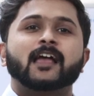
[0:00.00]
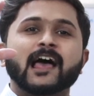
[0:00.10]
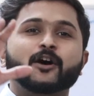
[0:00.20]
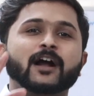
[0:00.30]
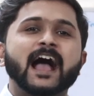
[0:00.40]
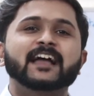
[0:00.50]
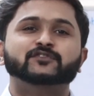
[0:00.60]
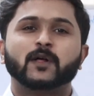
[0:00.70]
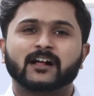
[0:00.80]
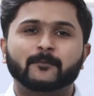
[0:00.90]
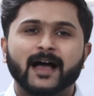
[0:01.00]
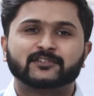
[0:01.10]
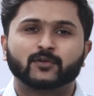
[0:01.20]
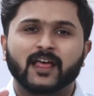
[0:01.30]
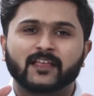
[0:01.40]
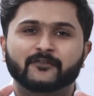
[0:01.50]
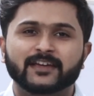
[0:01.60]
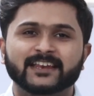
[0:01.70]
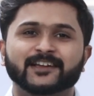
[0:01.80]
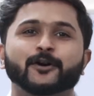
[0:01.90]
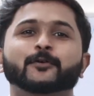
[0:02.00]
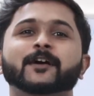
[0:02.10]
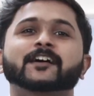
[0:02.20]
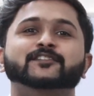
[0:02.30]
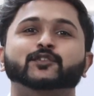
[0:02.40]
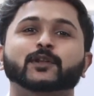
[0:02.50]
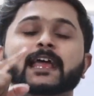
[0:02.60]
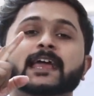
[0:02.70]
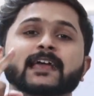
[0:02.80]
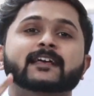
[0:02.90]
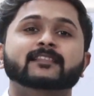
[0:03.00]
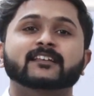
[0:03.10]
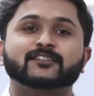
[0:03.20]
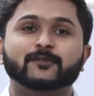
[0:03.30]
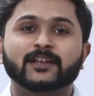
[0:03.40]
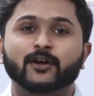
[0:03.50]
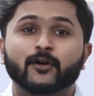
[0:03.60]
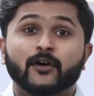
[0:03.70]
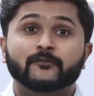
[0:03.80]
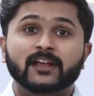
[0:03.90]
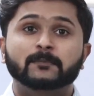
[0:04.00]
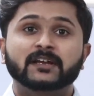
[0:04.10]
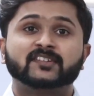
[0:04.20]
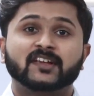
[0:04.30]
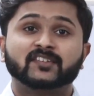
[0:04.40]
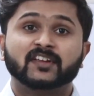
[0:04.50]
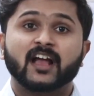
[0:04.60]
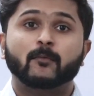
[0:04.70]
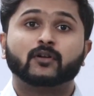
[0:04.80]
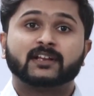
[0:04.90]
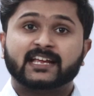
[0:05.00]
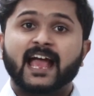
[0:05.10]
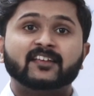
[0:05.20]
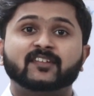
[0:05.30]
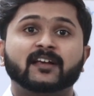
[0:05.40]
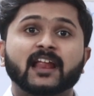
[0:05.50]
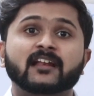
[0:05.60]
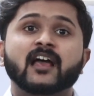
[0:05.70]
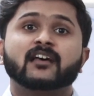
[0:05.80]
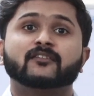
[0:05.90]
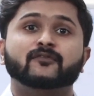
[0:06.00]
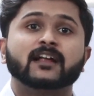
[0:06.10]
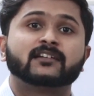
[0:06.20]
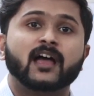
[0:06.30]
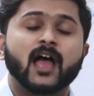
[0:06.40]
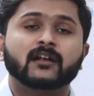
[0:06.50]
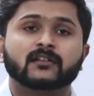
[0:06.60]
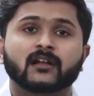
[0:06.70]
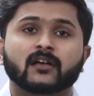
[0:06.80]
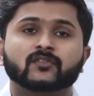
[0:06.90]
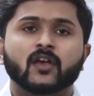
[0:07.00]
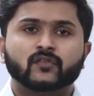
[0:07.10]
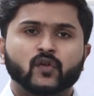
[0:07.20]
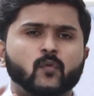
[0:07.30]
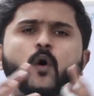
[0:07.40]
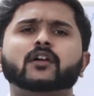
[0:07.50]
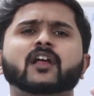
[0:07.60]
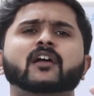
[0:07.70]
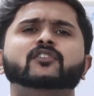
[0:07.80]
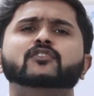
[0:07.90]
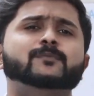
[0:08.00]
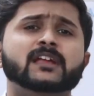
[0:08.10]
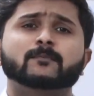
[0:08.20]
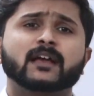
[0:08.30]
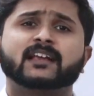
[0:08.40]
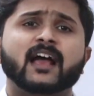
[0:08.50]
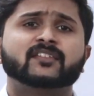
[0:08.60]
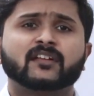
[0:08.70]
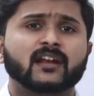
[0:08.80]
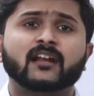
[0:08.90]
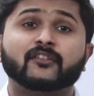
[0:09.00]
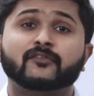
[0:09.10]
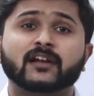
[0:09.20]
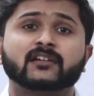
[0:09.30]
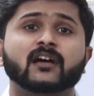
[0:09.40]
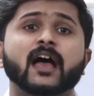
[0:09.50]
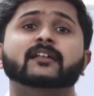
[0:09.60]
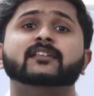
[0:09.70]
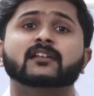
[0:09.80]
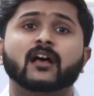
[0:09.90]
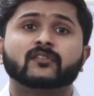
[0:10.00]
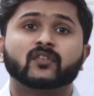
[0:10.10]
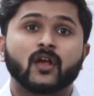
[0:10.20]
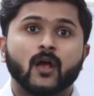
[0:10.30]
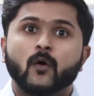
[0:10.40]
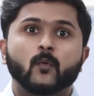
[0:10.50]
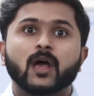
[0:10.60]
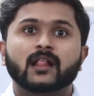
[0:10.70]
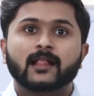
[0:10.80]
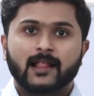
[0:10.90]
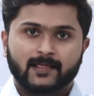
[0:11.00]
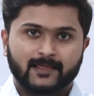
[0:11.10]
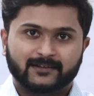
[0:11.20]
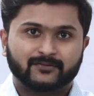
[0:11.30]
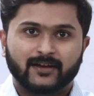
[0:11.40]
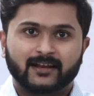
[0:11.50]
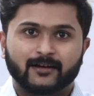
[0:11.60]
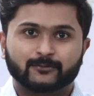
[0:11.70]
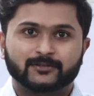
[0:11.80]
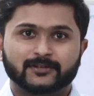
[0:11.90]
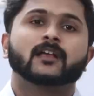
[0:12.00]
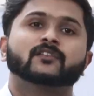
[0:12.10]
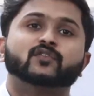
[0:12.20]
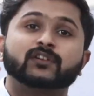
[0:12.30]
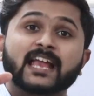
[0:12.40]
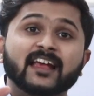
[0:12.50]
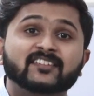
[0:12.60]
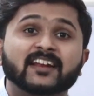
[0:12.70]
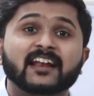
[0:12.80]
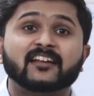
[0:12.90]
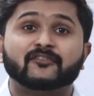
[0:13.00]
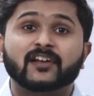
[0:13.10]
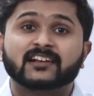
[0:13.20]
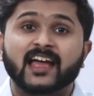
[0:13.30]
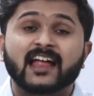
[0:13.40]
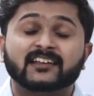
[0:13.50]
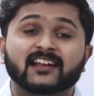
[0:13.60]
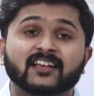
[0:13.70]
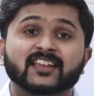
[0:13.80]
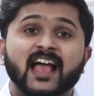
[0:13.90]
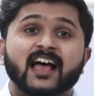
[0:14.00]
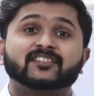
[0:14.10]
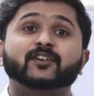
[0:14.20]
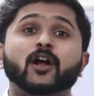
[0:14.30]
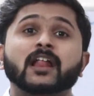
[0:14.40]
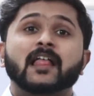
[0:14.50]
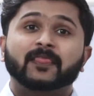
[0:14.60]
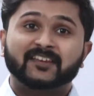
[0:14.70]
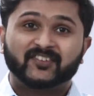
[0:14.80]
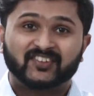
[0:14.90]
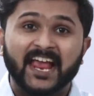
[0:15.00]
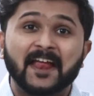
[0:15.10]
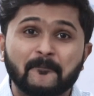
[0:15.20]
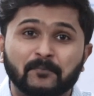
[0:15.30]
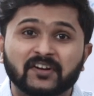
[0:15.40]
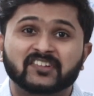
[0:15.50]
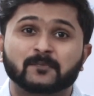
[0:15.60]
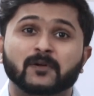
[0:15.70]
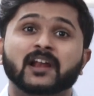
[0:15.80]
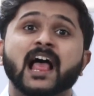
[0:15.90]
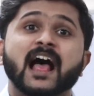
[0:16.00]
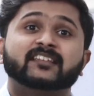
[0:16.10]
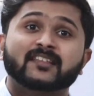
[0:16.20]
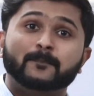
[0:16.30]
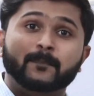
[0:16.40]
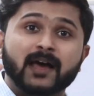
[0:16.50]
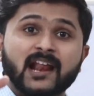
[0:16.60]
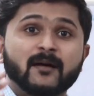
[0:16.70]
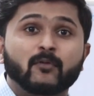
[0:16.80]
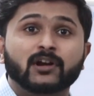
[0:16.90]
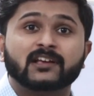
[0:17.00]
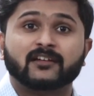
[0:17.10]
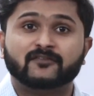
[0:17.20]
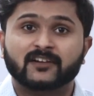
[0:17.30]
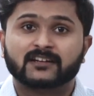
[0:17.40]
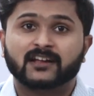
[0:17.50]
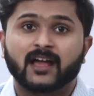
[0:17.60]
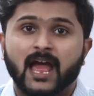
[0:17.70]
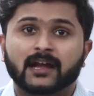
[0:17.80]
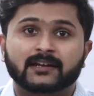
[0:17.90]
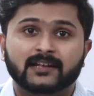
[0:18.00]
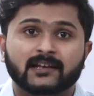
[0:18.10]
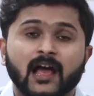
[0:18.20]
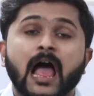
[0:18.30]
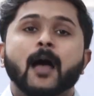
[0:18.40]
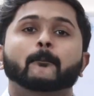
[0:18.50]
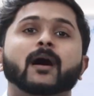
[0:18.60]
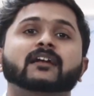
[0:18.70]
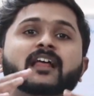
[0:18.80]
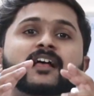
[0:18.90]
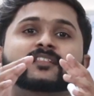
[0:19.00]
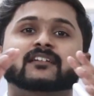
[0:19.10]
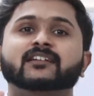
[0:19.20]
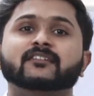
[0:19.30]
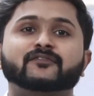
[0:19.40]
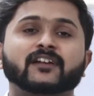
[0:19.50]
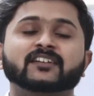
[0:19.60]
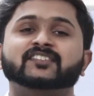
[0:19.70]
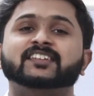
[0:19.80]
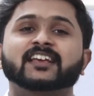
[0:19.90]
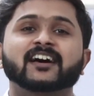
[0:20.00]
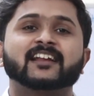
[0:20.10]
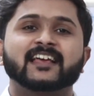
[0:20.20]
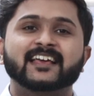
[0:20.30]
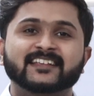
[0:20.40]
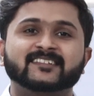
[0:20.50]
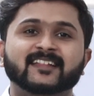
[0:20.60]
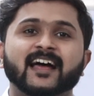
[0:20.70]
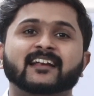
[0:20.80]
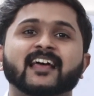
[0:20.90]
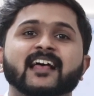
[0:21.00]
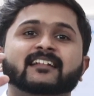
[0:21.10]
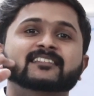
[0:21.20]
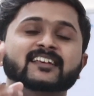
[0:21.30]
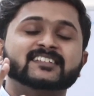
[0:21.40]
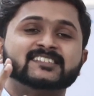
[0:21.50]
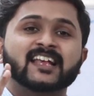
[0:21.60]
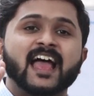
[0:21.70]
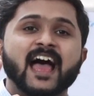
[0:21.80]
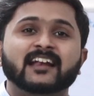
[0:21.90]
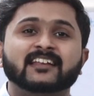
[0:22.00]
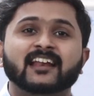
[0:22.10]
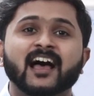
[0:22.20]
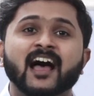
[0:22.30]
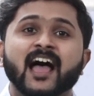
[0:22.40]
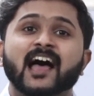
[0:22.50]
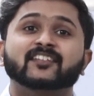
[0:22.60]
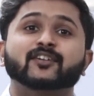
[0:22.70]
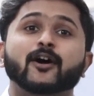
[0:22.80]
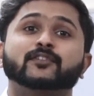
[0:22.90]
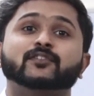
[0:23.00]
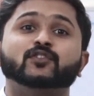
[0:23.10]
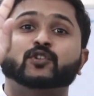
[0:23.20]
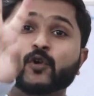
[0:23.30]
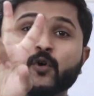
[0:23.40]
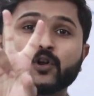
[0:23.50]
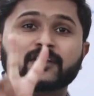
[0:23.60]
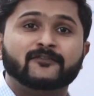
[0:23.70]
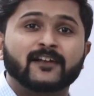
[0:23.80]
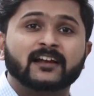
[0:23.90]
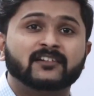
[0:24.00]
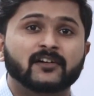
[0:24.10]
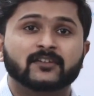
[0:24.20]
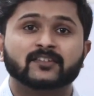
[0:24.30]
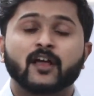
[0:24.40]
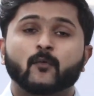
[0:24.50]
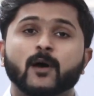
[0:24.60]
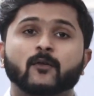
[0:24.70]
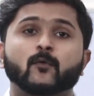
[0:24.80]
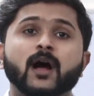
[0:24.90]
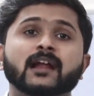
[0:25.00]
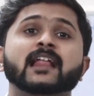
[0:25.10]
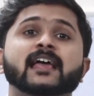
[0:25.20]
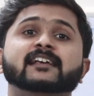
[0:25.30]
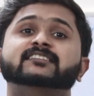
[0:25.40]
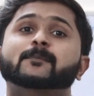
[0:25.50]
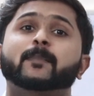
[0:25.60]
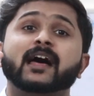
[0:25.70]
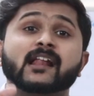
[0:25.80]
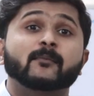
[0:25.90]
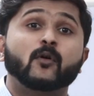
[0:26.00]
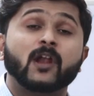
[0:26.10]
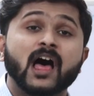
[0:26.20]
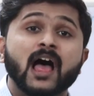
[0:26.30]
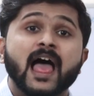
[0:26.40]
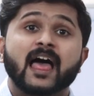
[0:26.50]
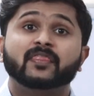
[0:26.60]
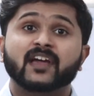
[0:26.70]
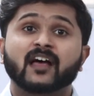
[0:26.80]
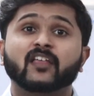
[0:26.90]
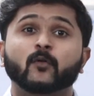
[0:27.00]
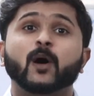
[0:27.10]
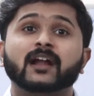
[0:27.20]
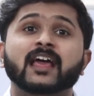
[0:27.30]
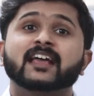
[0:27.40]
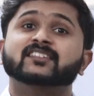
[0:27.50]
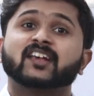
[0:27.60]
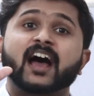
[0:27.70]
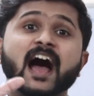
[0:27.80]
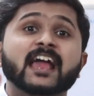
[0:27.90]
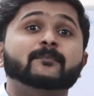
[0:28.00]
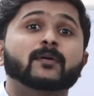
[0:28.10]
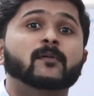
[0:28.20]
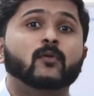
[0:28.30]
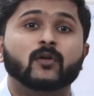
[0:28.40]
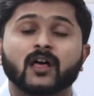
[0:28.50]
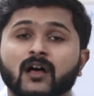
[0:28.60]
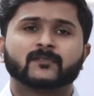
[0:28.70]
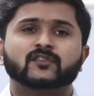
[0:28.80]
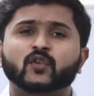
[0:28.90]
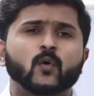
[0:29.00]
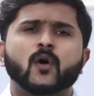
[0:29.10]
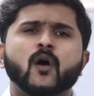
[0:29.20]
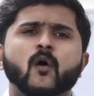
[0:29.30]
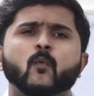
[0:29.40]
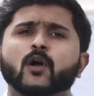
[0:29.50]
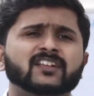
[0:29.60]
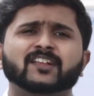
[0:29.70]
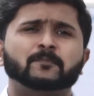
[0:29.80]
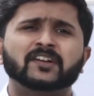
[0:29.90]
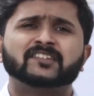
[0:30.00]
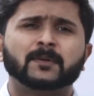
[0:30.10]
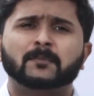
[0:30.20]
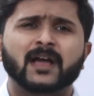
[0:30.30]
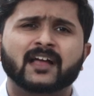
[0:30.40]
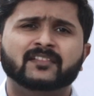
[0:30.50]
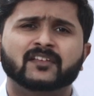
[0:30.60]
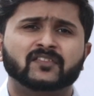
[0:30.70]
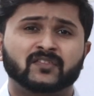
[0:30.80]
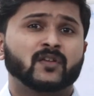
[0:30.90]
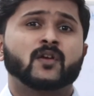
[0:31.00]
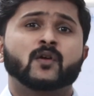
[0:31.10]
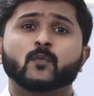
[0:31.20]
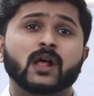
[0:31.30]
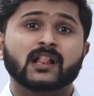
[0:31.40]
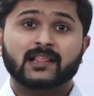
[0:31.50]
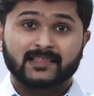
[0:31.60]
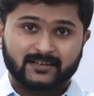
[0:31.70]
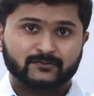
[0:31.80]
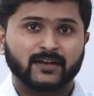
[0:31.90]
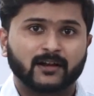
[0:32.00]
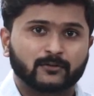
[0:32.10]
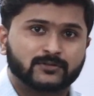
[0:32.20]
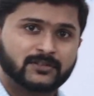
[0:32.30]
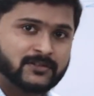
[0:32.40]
Hello guys, welcome back to another video. So today in this video we'll be discussing about Cassegrain reflector antennas. So what do you mean by Cassegrain reflector antennas? Well, let's find out. So Cassegrain reflector antennas has got the same principle as a parabolic reflector antenna, but the difference here is that this antenna has got two reflectors, where one is a parabola and the other one is a hyperbola. So what is the principle behind this? Well, let's find out.